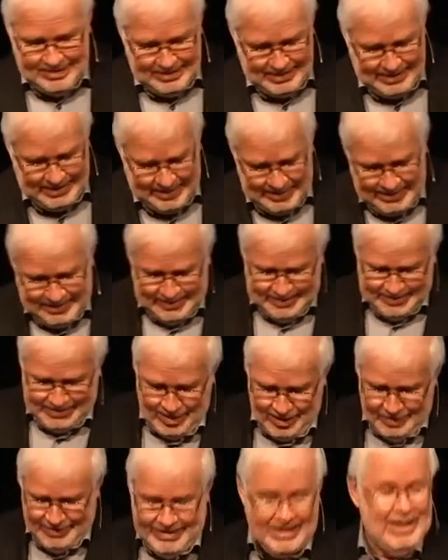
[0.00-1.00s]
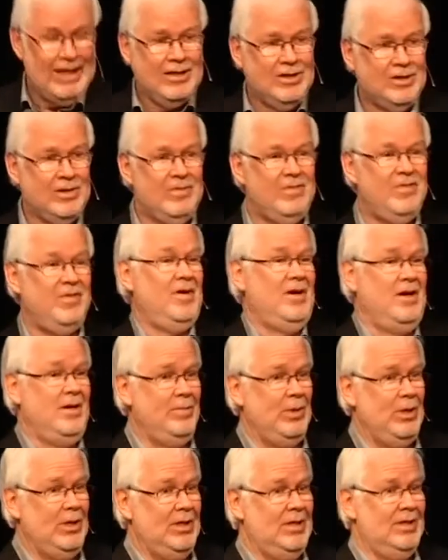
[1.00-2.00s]
a County Antrim
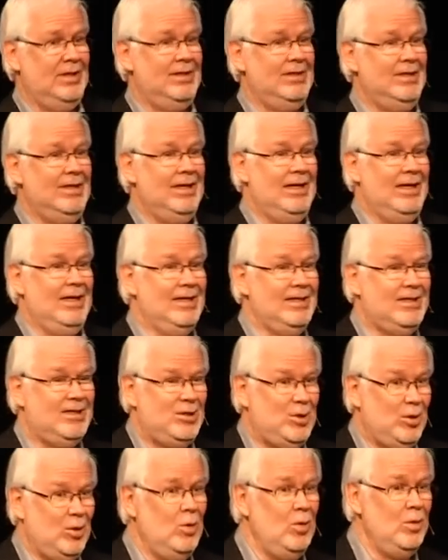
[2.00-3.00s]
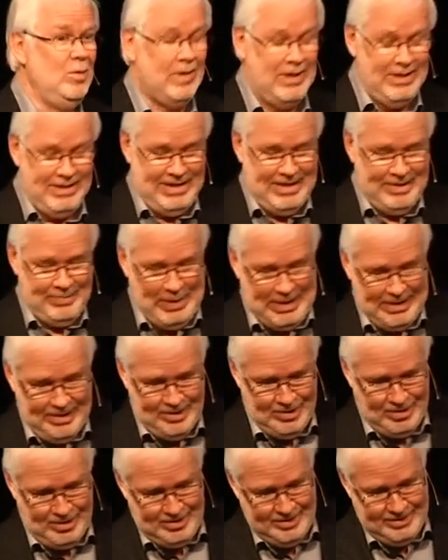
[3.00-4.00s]
farmer is told one day by
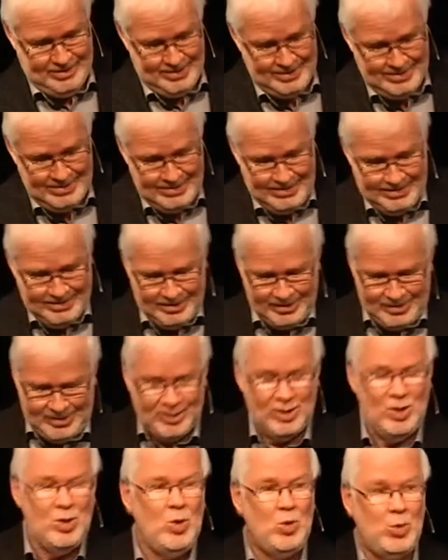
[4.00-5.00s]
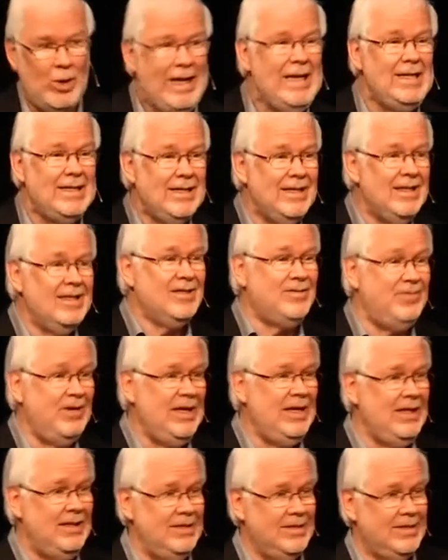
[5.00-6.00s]
God to sow wheat in his
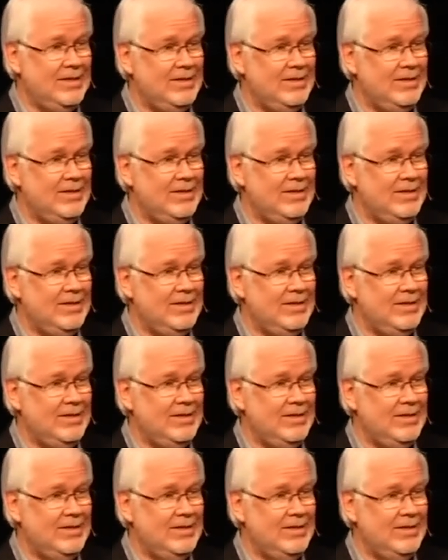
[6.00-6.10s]
field.